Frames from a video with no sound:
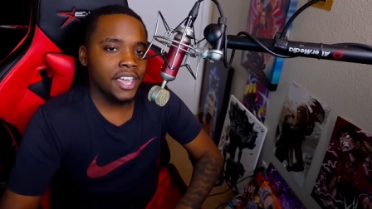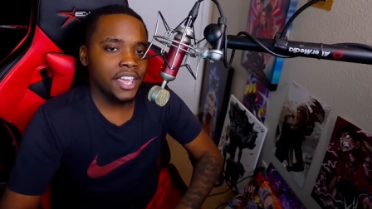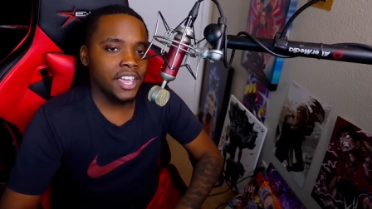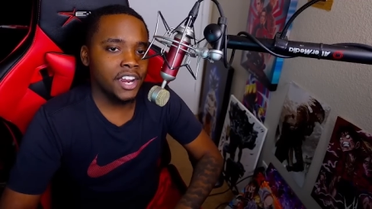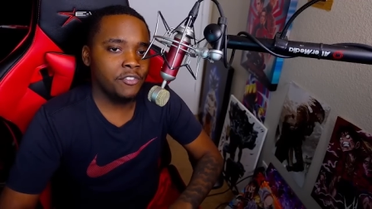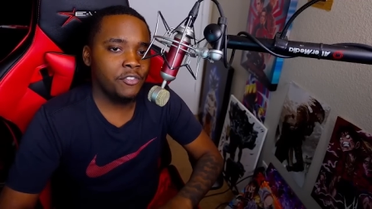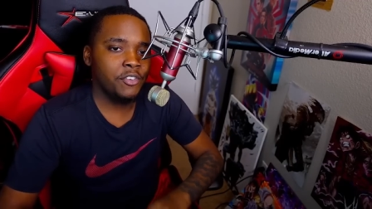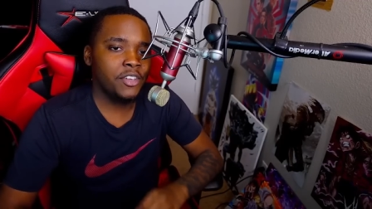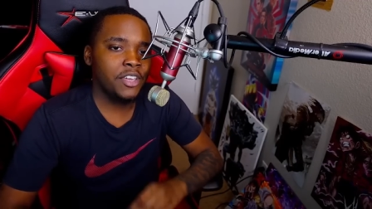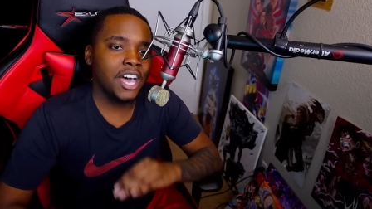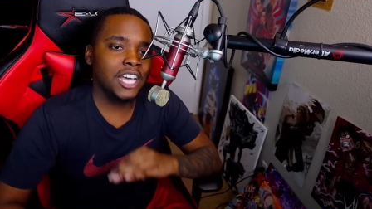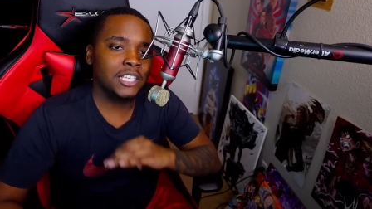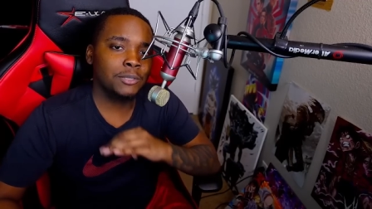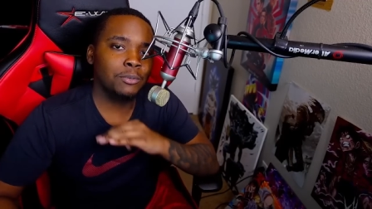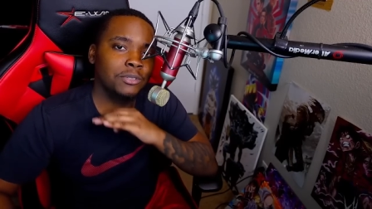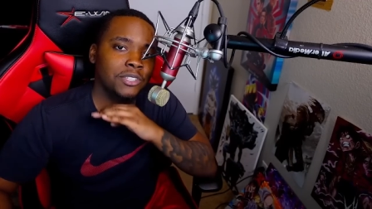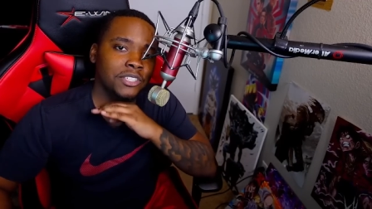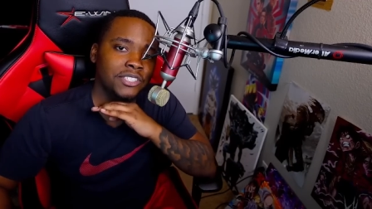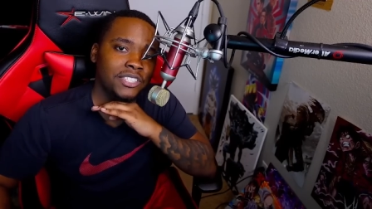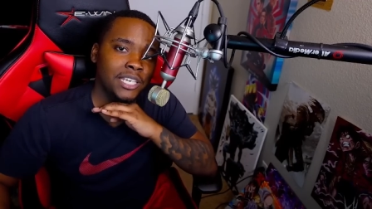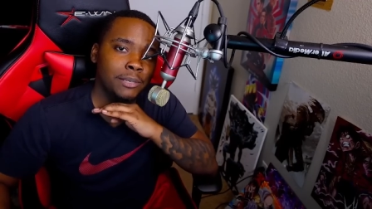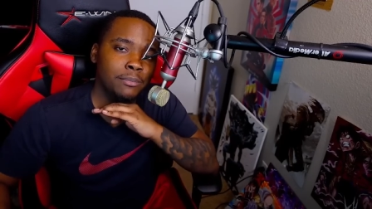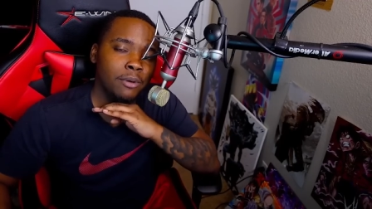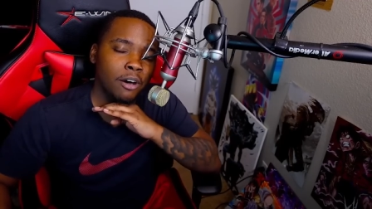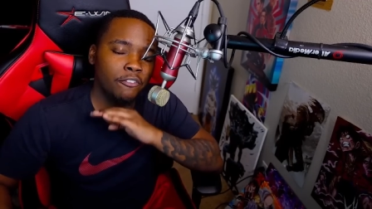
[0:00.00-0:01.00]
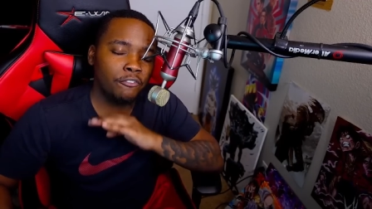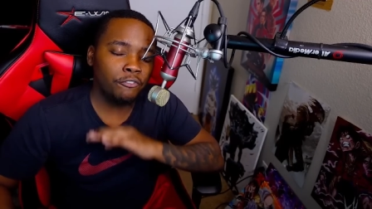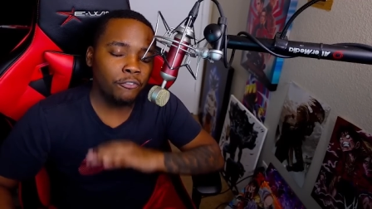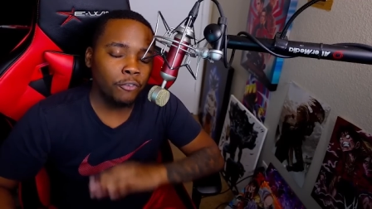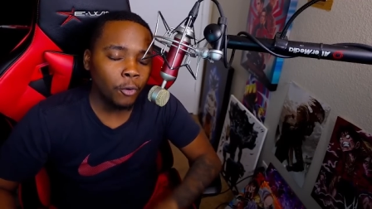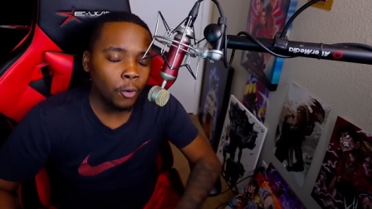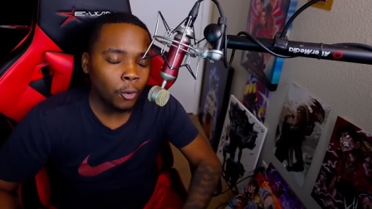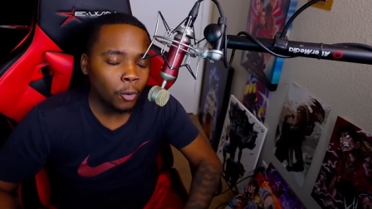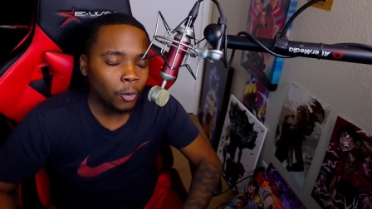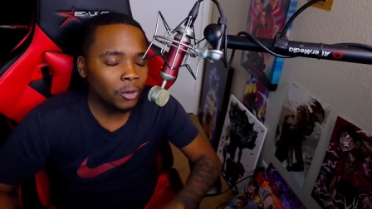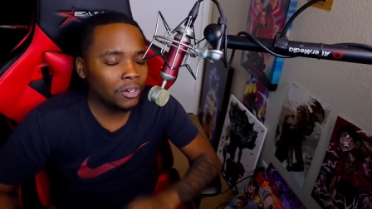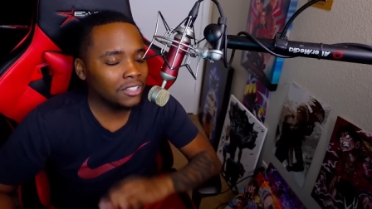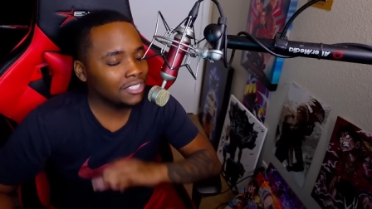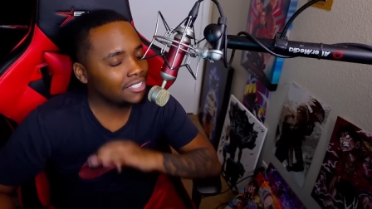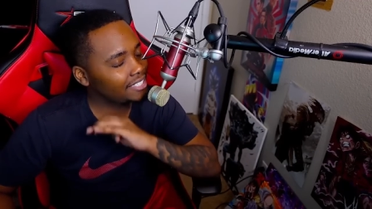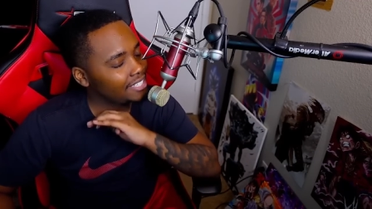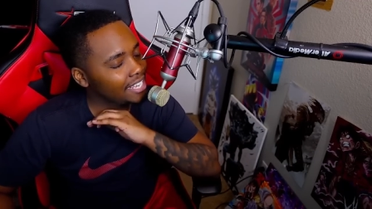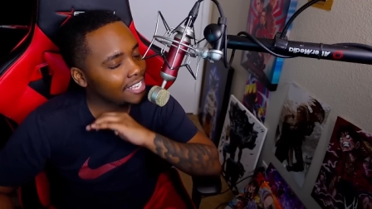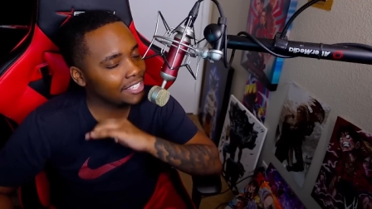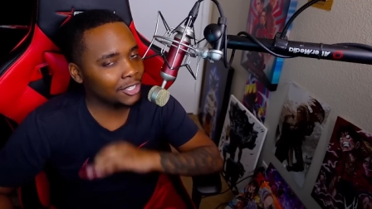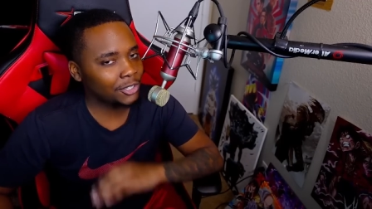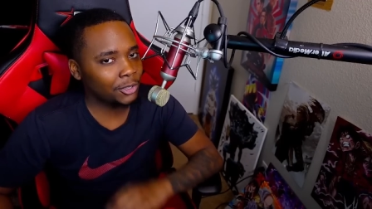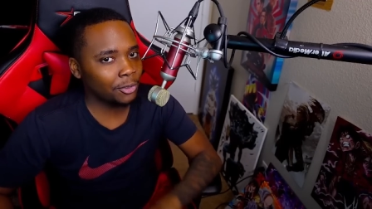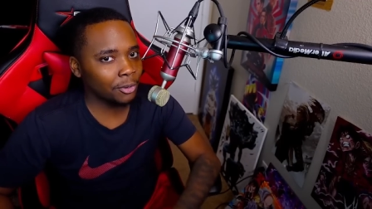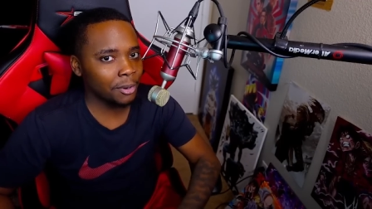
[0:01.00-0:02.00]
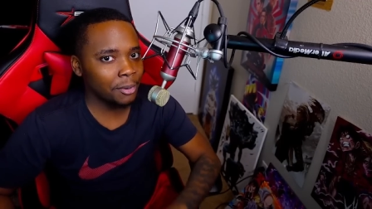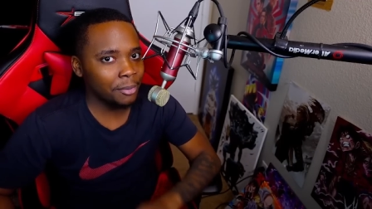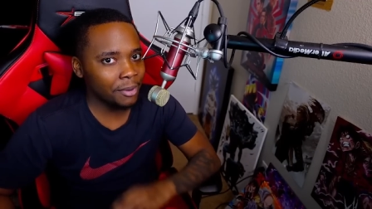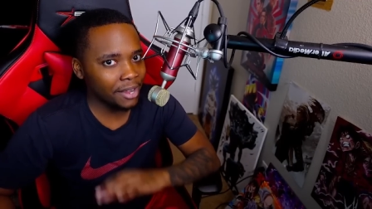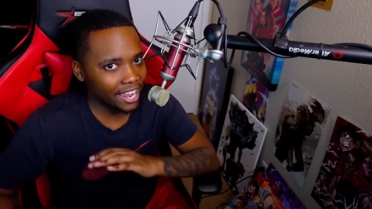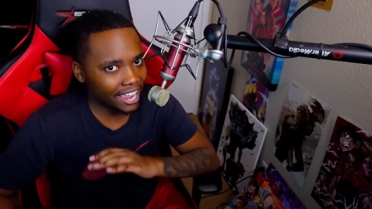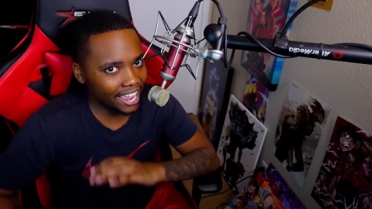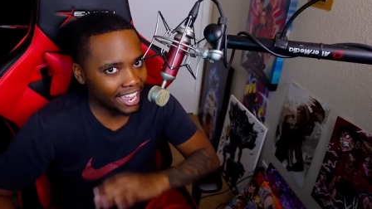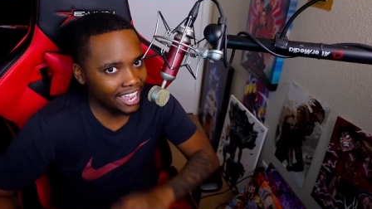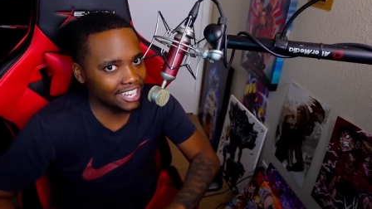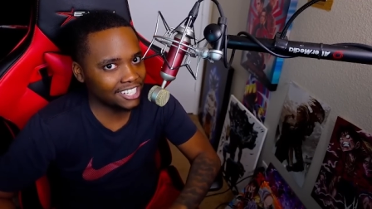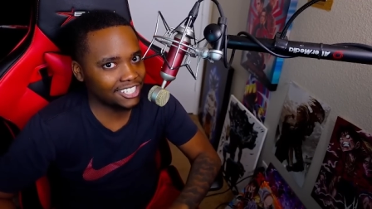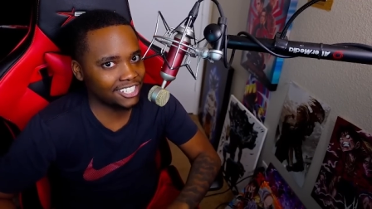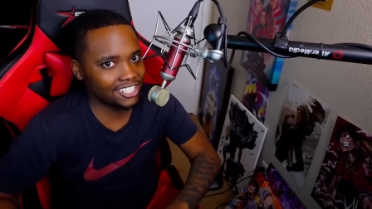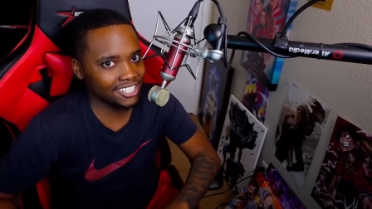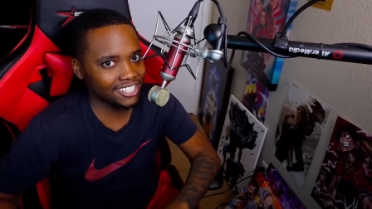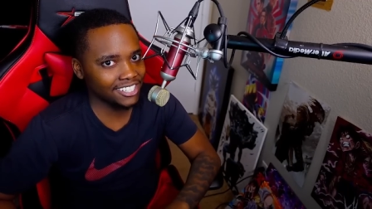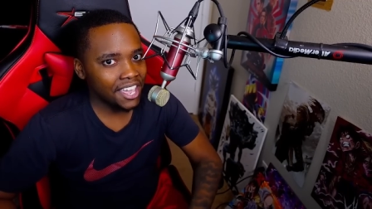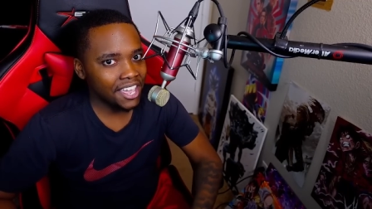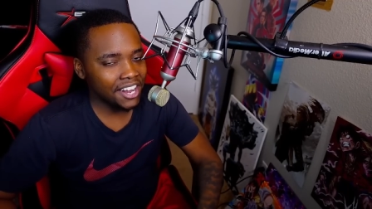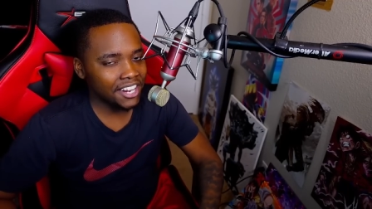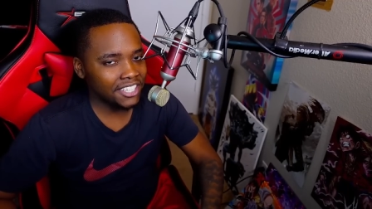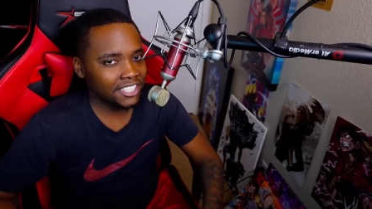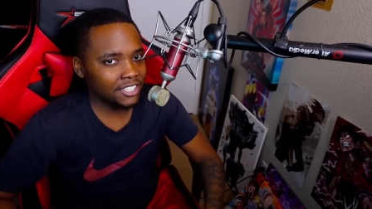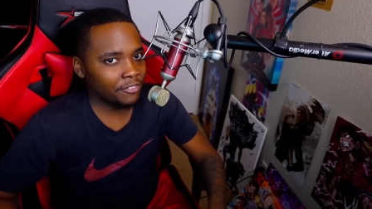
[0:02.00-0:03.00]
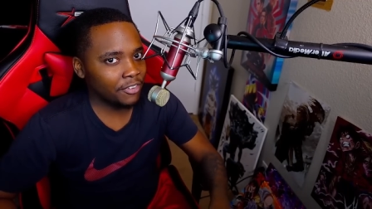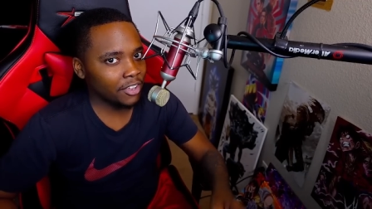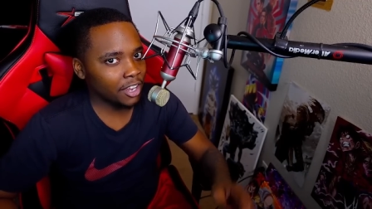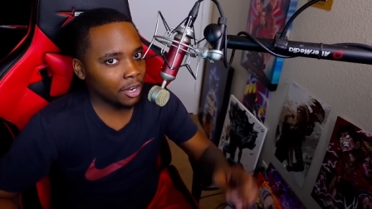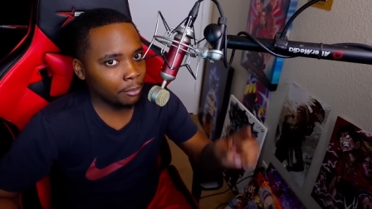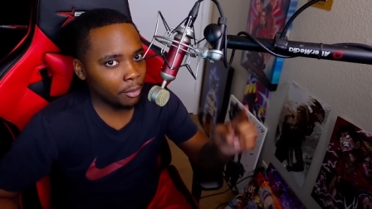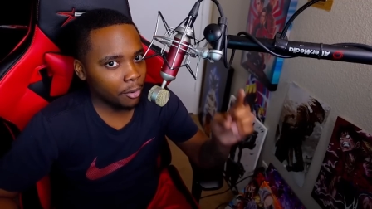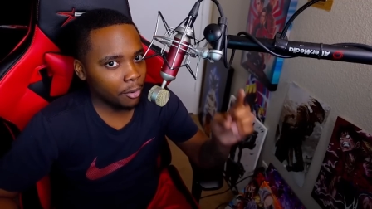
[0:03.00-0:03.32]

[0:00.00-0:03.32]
And if you guys want to see my full season 3 reaction, it is available